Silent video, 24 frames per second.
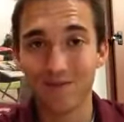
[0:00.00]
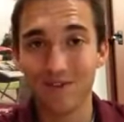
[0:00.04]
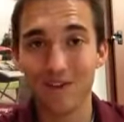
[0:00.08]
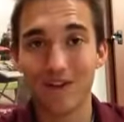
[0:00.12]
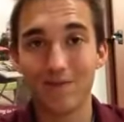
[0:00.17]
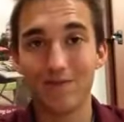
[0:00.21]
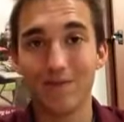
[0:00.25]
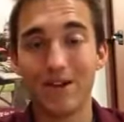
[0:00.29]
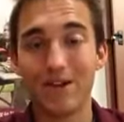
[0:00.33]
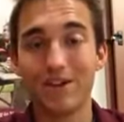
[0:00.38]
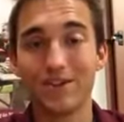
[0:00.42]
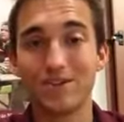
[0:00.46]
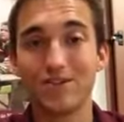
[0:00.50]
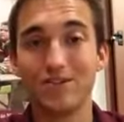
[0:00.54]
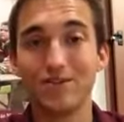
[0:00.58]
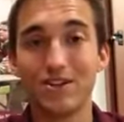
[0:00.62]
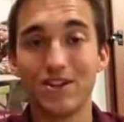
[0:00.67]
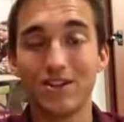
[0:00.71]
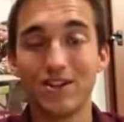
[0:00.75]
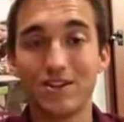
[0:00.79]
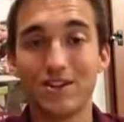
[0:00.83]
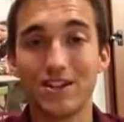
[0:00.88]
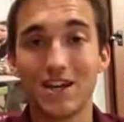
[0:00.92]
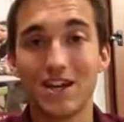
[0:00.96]
it means you
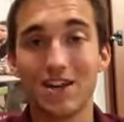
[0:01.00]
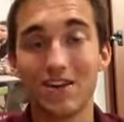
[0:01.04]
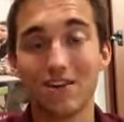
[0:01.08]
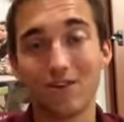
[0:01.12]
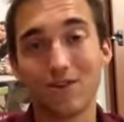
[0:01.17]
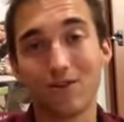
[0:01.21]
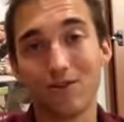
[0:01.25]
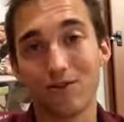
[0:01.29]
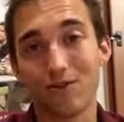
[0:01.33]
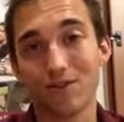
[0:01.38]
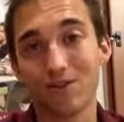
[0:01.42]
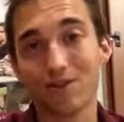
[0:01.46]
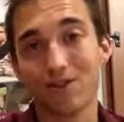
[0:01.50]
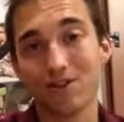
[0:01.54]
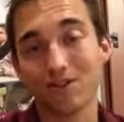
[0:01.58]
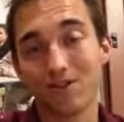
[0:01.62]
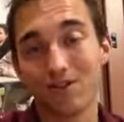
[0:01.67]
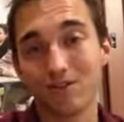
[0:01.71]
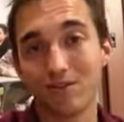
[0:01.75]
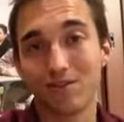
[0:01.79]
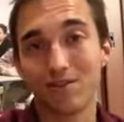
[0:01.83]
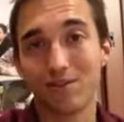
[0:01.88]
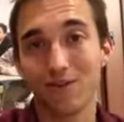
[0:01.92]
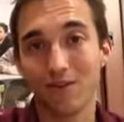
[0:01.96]
need to take a course
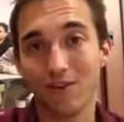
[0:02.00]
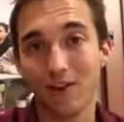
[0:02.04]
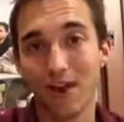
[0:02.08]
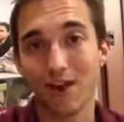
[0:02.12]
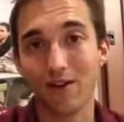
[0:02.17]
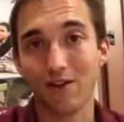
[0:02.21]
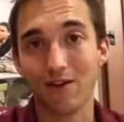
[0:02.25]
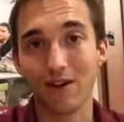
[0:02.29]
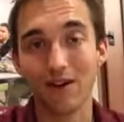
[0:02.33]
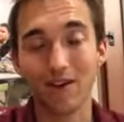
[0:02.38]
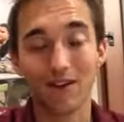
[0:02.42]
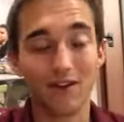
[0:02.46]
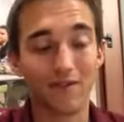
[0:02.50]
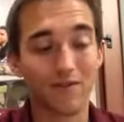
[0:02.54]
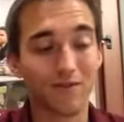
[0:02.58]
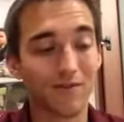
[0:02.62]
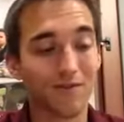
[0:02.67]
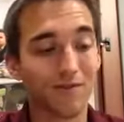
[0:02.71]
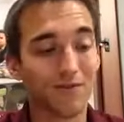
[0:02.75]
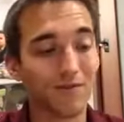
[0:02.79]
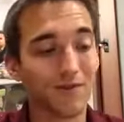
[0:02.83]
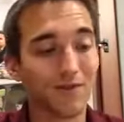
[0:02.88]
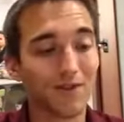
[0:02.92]
for that grade level.